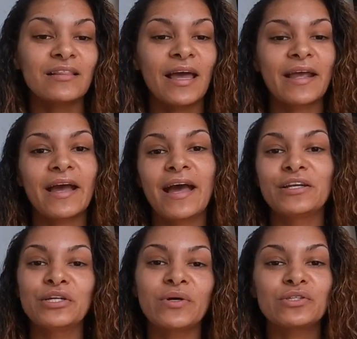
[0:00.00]
Like, I
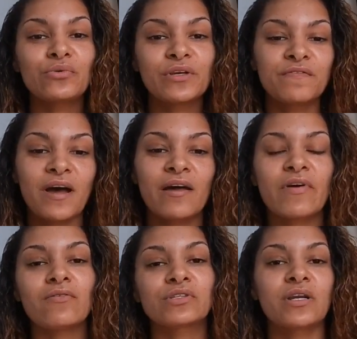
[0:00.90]
knew at 25
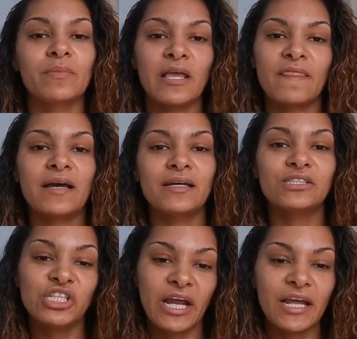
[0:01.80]
I was going to make
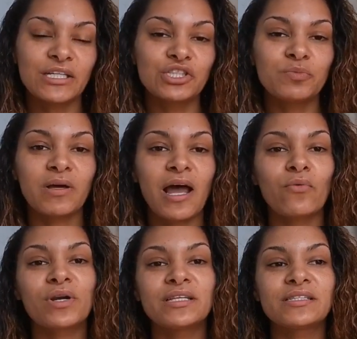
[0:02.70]
that change, but I
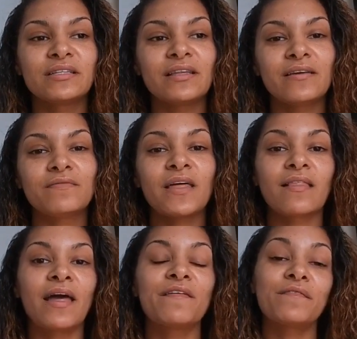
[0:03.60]
wanted to live
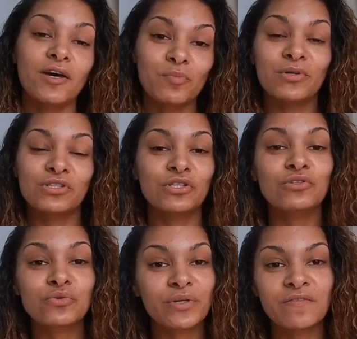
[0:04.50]
that life up
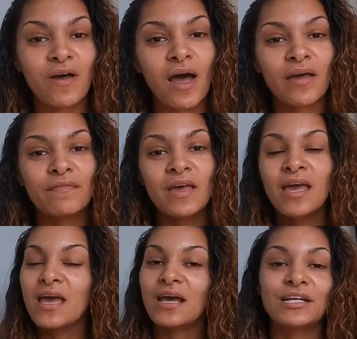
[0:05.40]
until 25,
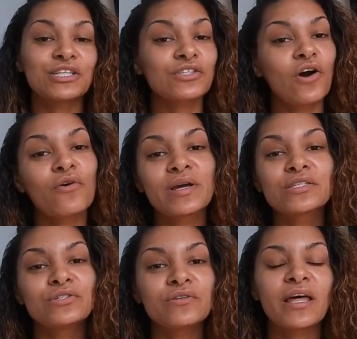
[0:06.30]
and I just
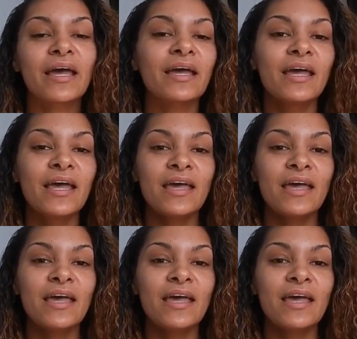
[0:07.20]
always knew that.